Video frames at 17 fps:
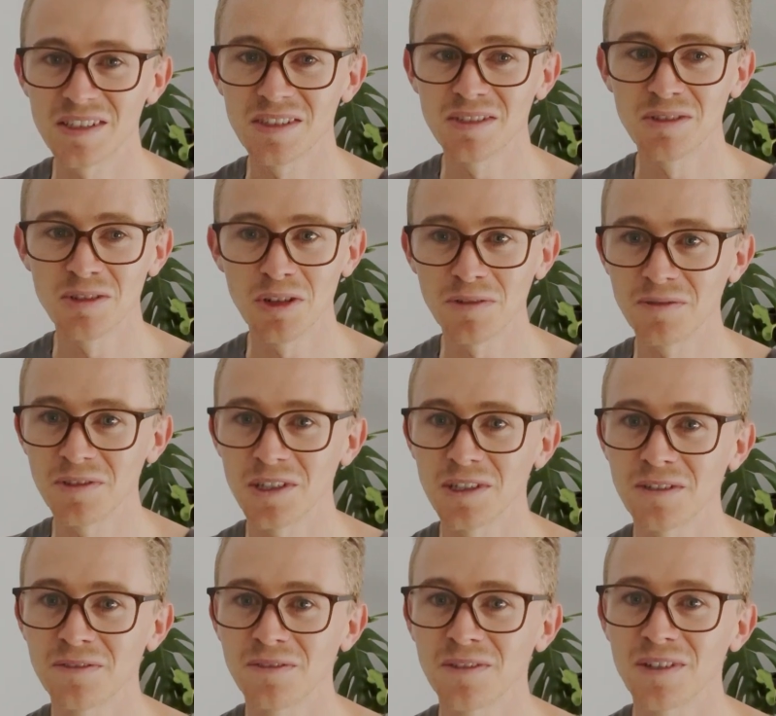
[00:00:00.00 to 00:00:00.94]
not
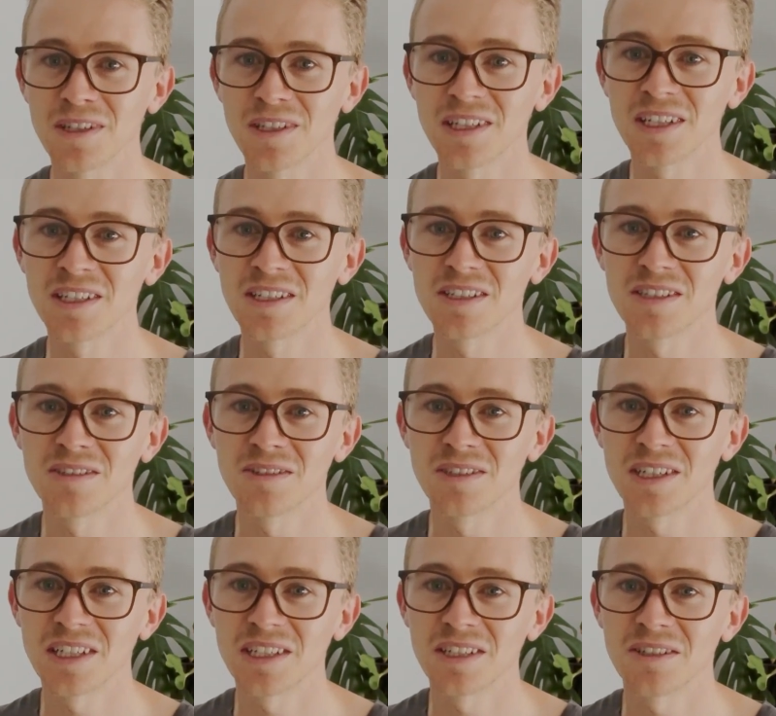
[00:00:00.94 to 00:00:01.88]
verified and it's
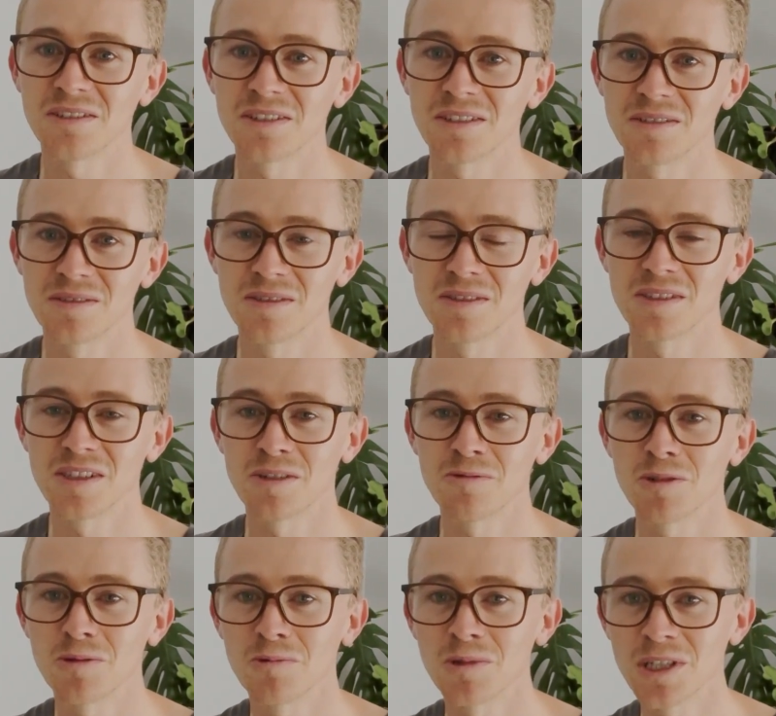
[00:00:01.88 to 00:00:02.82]
not accurate. So
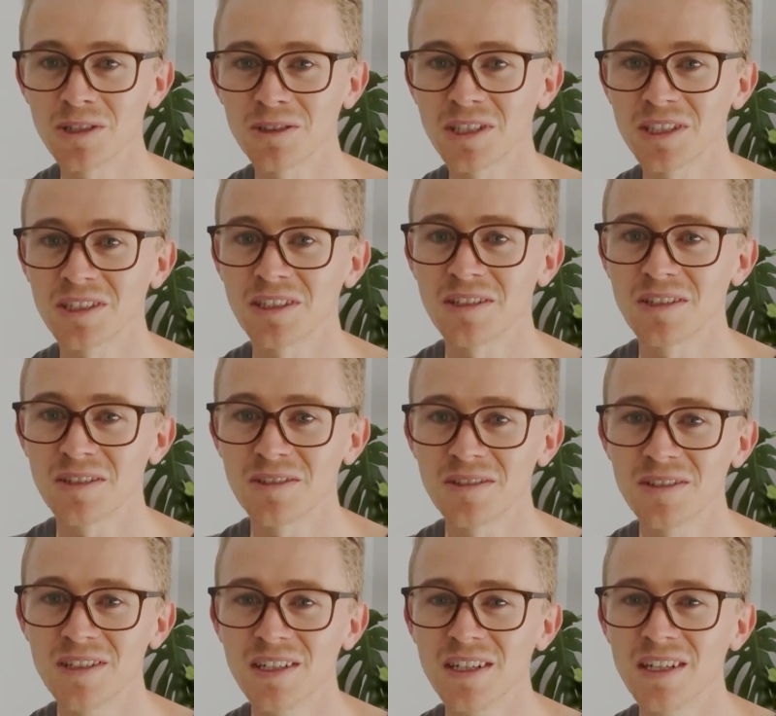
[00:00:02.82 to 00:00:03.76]
what we like to
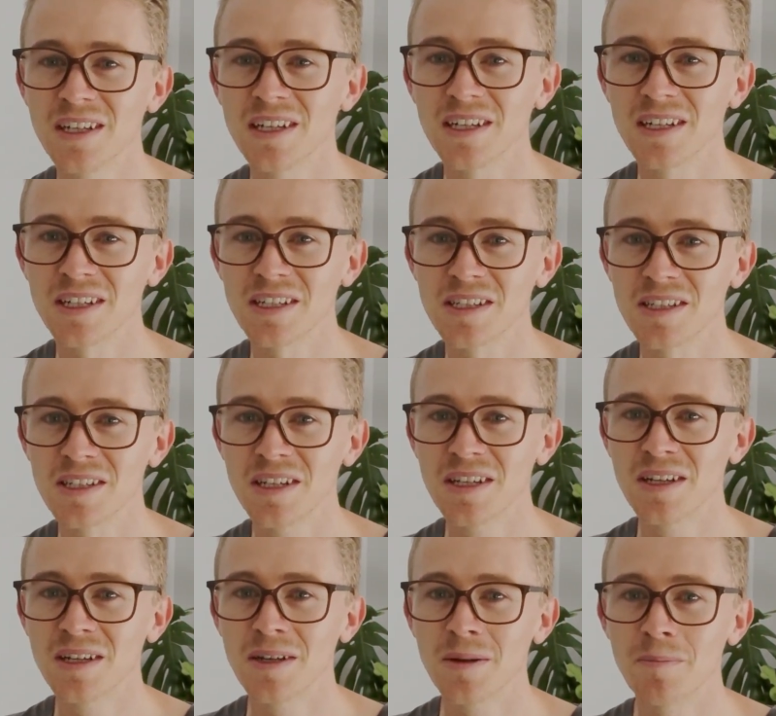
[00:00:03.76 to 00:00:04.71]
do is
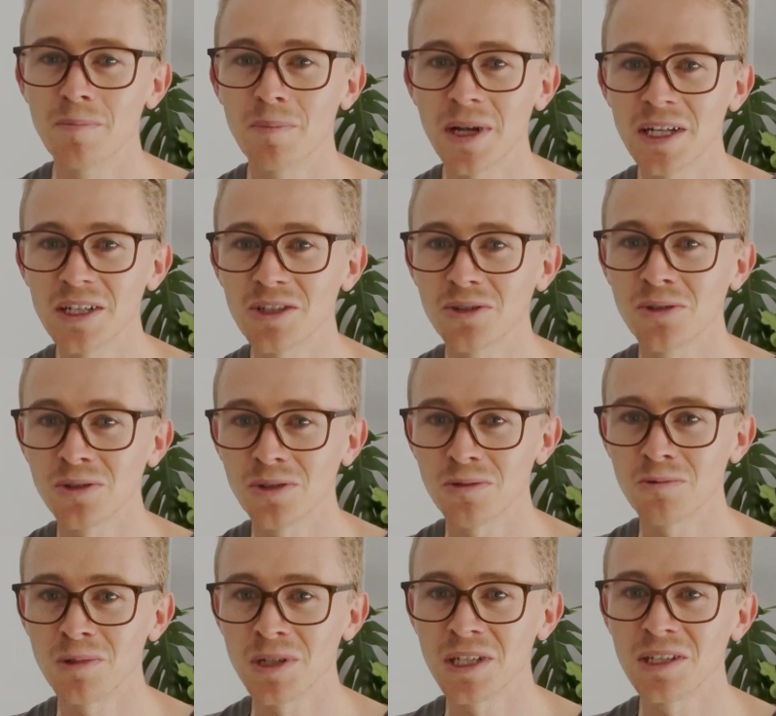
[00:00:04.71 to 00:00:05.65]
make sure
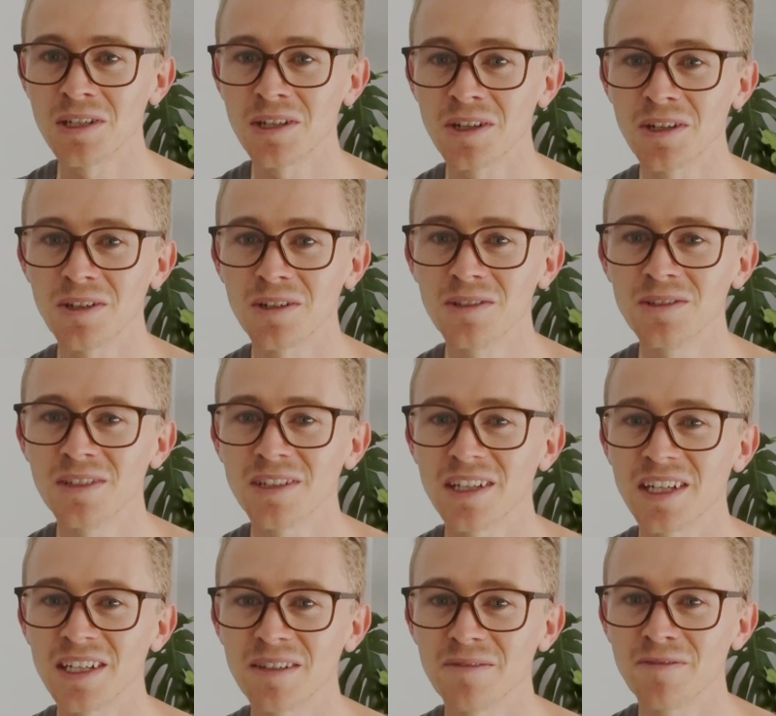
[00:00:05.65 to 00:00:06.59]
that we know
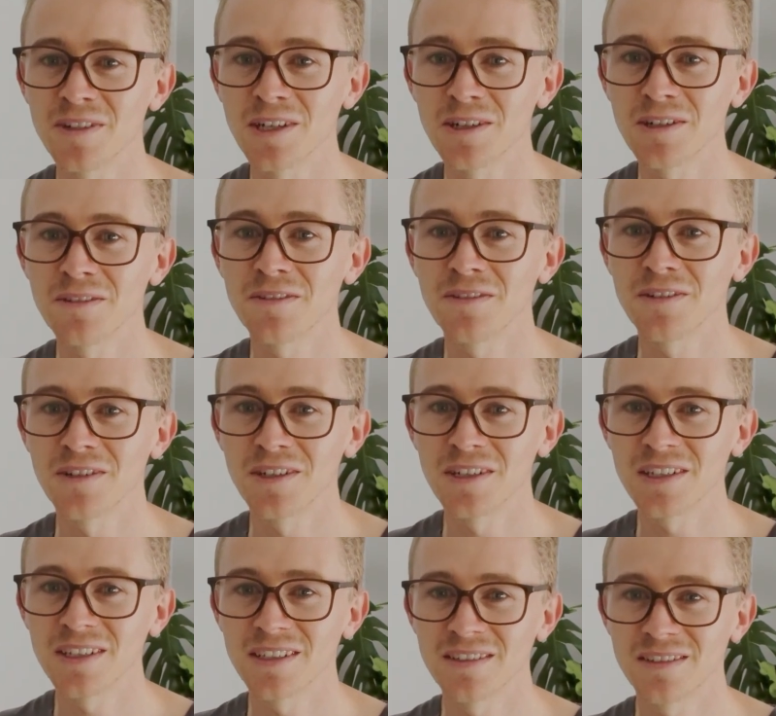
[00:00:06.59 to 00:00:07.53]
and
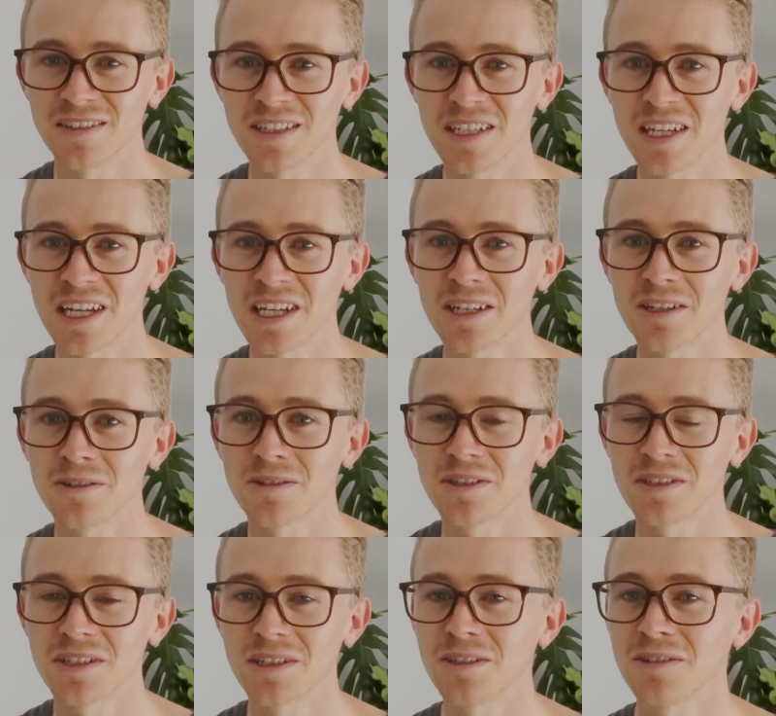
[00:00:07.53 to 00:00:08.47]
verify the
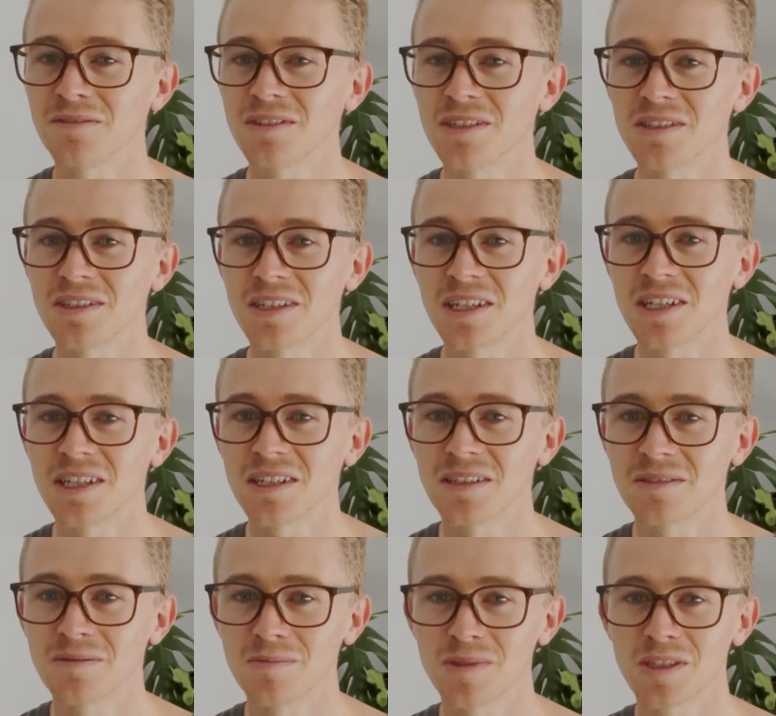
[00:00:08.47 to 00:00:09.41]
accuracy of this
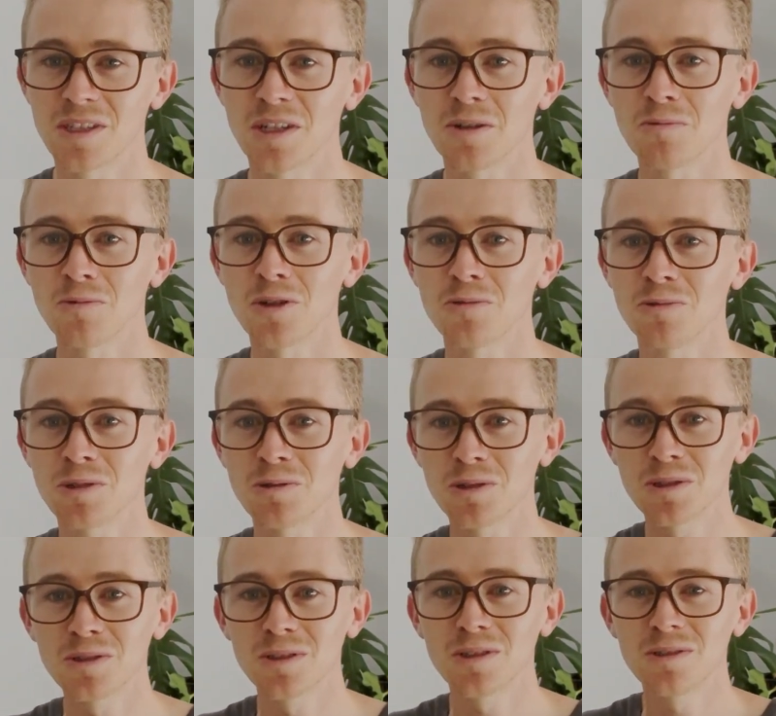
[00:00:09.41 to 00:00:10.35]
data. So what we
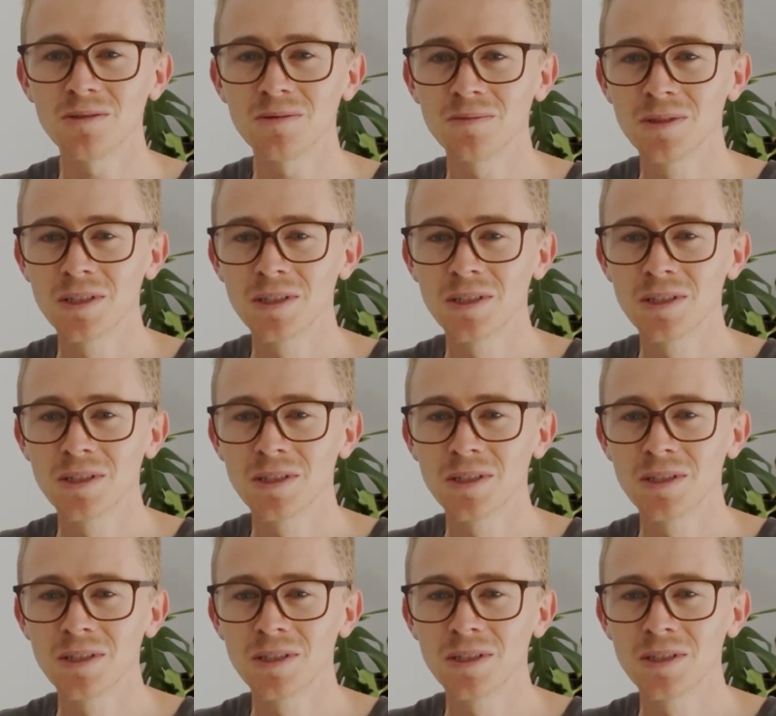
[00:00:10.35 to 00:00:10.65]
will do,